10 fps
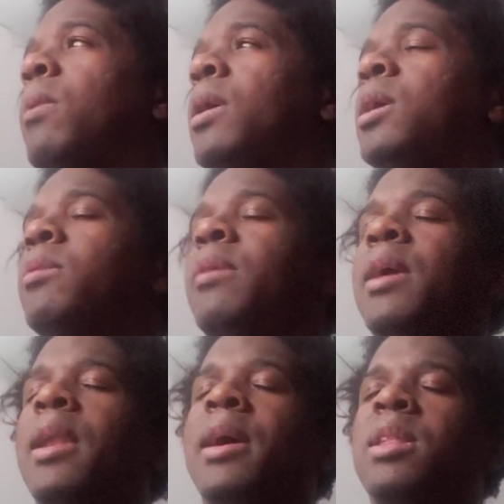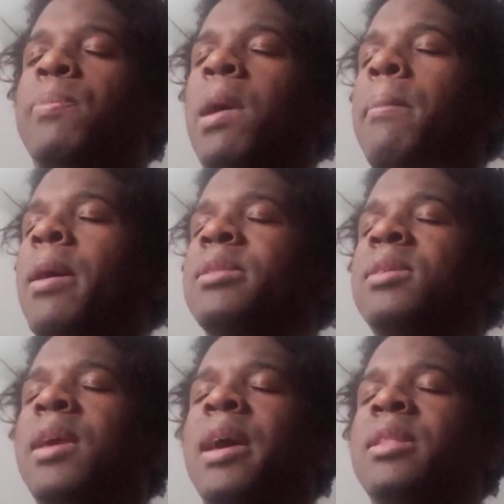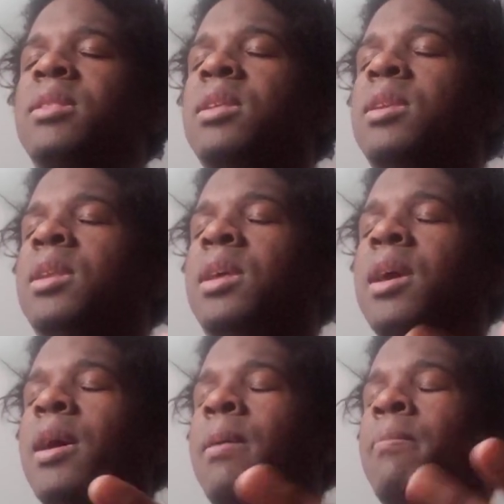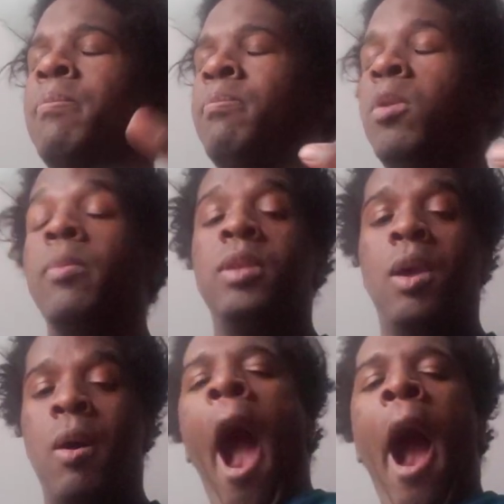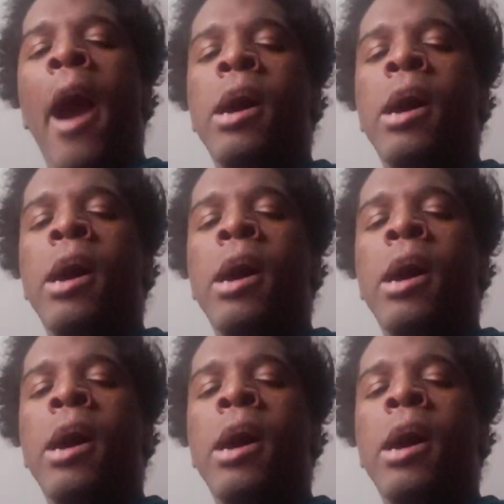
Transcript: Hillary had like a spy master guy, Sidney Blumenthal.